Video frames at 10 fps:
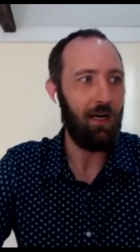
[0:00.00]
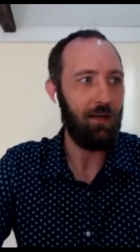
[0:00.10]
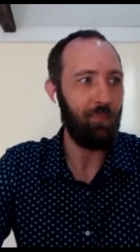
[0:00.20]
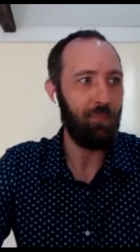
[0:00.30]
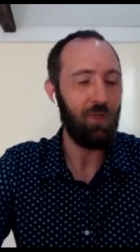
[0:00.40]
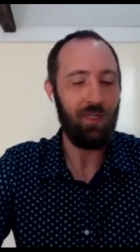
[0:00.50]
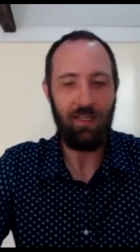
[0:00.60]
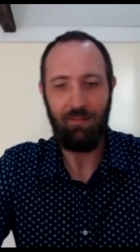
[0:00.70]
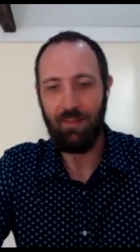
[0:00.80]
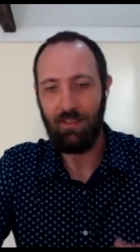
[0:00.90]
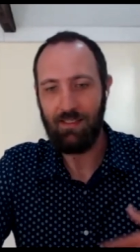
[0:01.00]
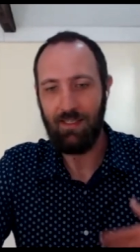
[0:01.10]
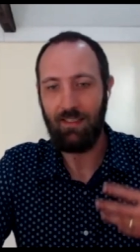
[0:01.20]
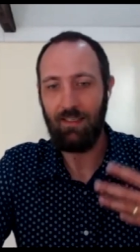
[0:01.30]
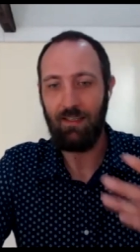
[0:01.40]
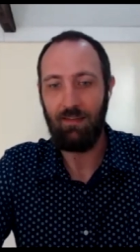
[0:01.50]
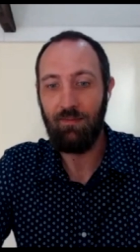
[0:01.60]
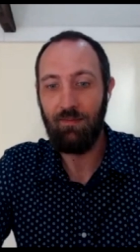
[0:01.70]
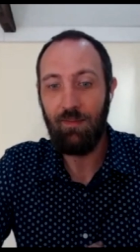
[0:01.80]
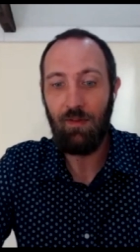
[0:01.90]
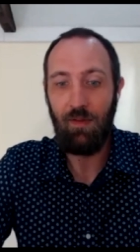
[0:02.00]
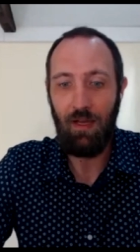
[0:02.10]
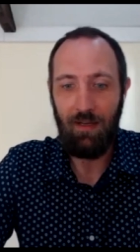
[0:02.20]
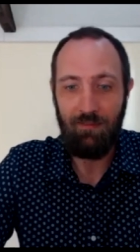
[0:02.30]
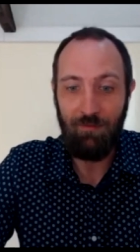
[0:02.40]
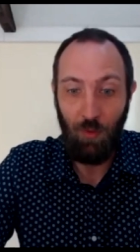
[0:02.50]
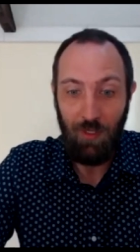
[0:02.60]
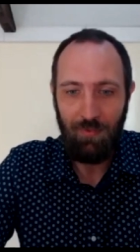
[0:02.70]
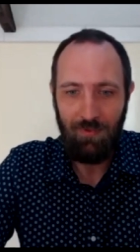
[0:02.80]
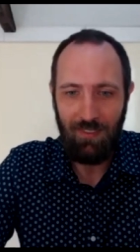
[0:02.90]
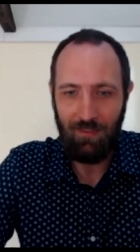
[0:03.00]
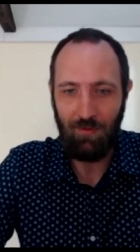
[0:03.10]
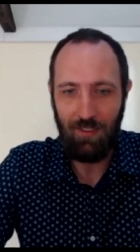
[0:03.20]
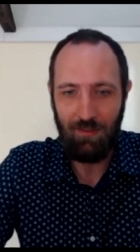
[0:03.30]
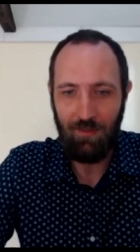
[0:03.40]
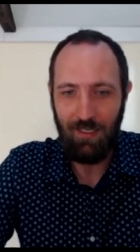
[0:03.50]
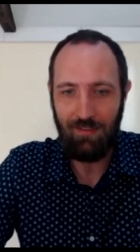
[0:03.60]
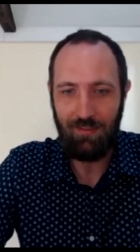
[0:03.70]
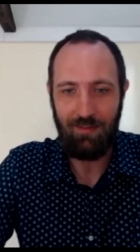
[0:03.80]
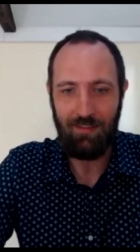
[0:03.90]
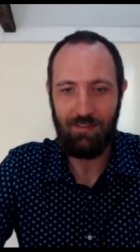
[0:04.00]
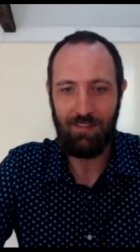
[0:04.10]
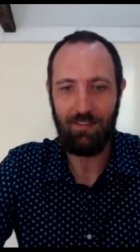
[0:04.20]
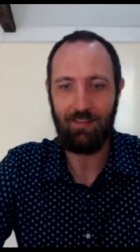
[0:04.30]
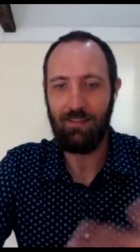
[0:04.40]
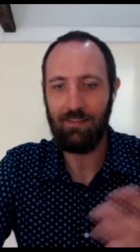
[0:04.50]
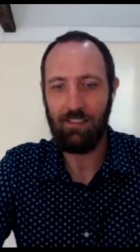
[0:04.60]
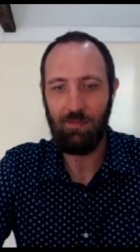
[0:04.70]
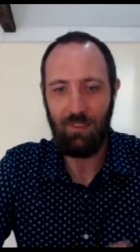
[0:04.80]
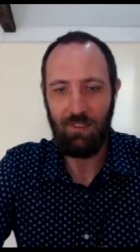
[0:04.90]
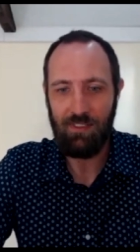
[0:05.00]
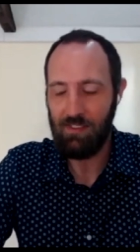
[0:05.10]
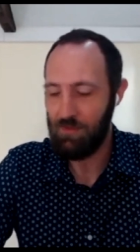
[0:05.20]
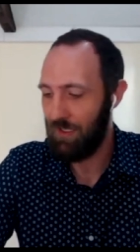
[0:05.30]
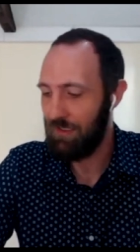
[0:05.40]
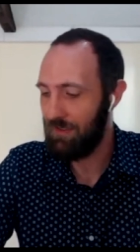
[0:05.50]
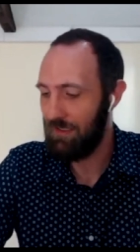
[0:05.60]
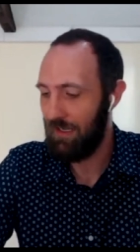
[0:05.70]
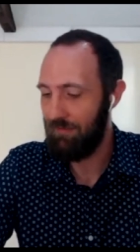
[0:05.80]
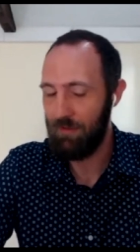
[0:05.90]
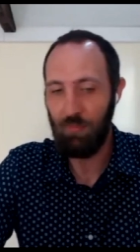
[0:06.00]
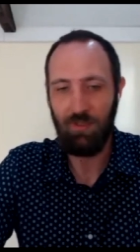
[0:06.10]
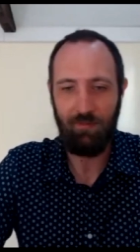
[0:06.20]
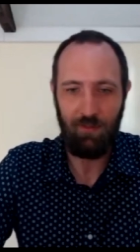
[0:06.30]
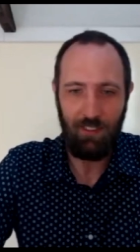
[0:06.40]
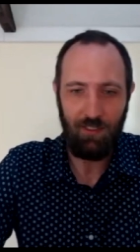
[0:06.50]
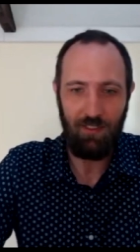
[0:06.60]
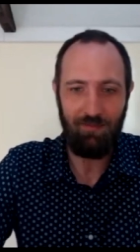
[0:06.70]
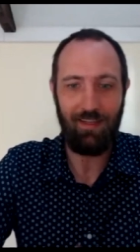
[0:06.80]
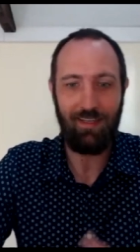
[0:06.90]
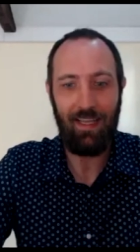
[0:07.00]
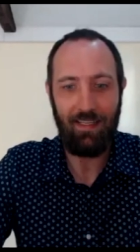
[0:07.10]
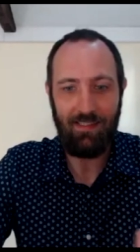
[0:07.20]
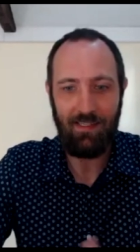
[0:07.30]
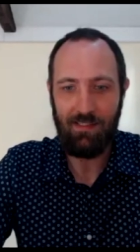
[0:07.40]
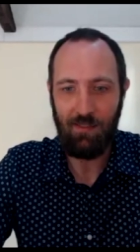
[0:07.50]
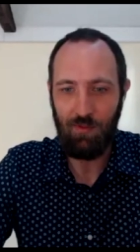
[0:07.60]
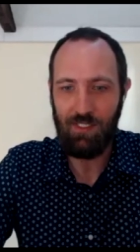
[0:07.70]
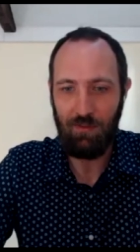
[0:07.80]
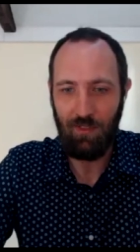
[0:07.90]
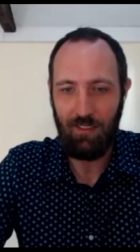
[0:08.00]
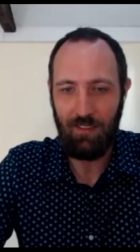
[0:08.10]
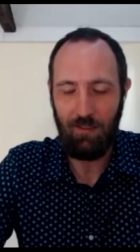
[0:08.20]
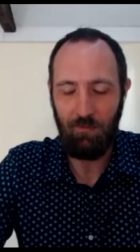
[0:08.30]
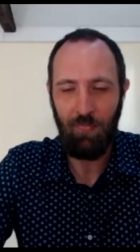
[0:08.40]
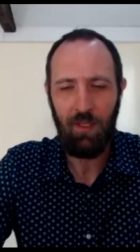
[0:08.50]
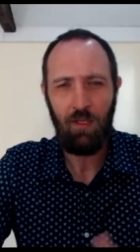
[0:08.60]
you didn't have things like VoIP integrated directly into these experiences, right? You didn't have the proliferation of like headsets that we're seeing right now.